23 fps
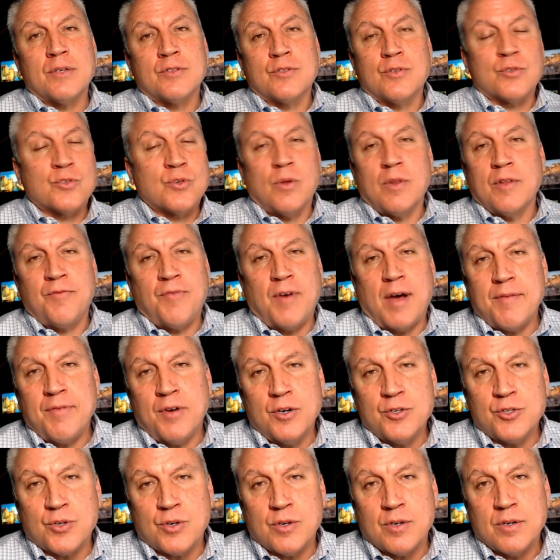there's only
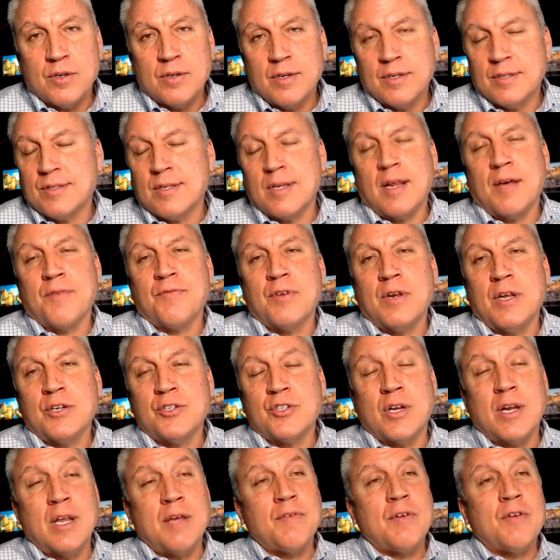500, the
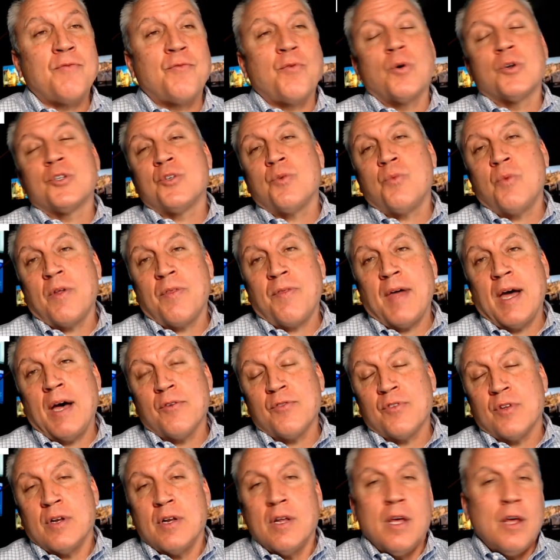definition. Even Fortune
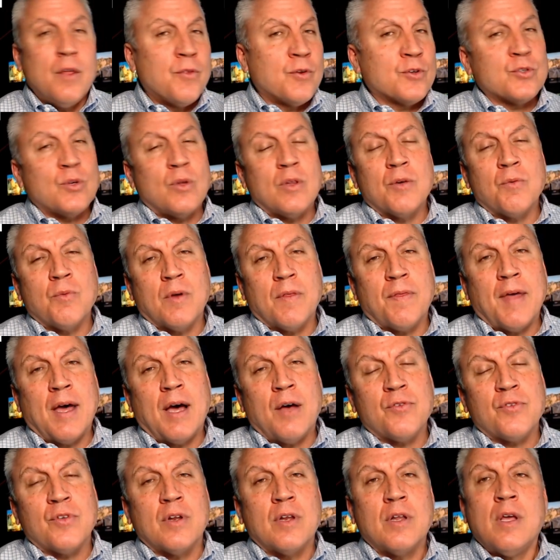1000, there's only
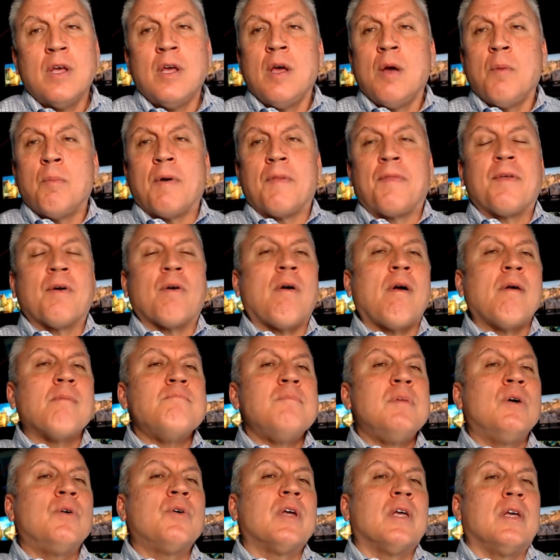1,000. But there are
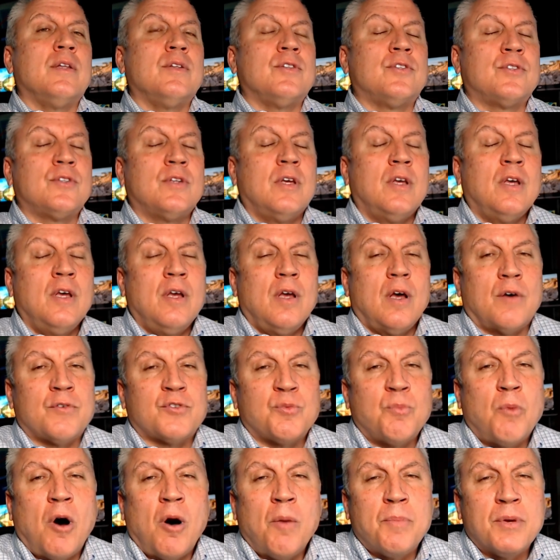millions of
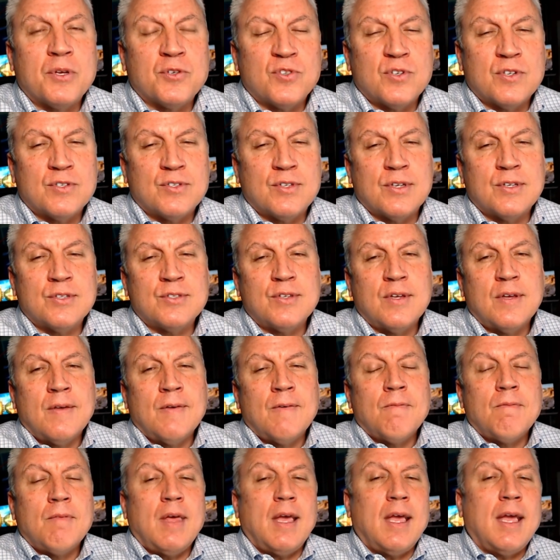small businesses,
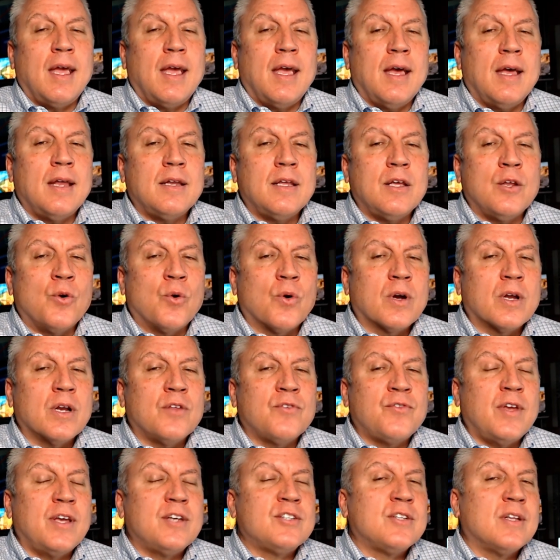and an
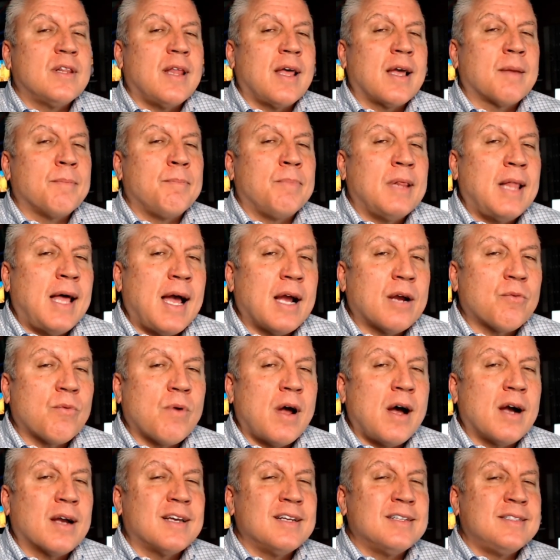organization like
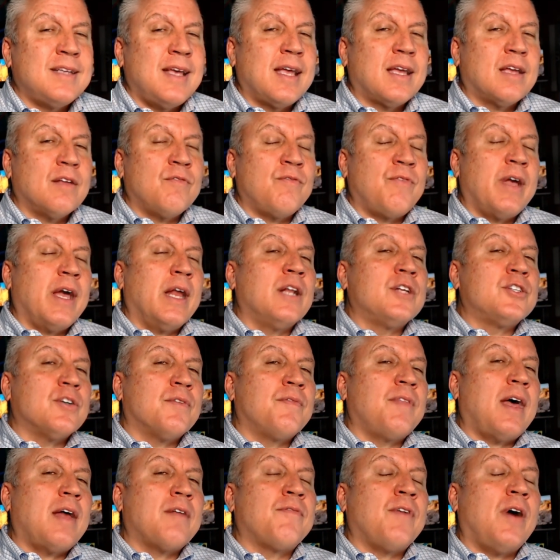BlackRock can take advantage of
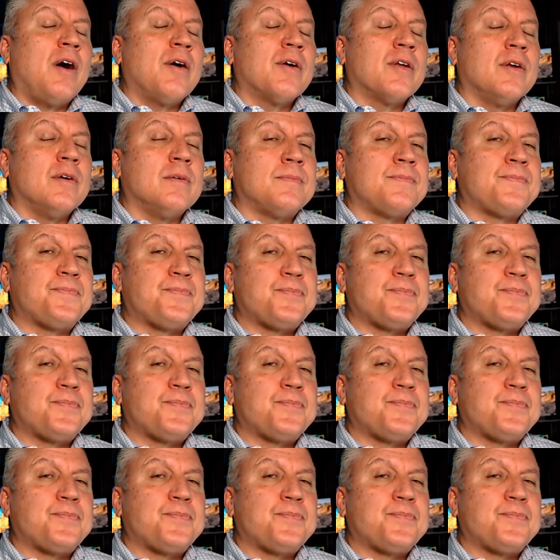that volume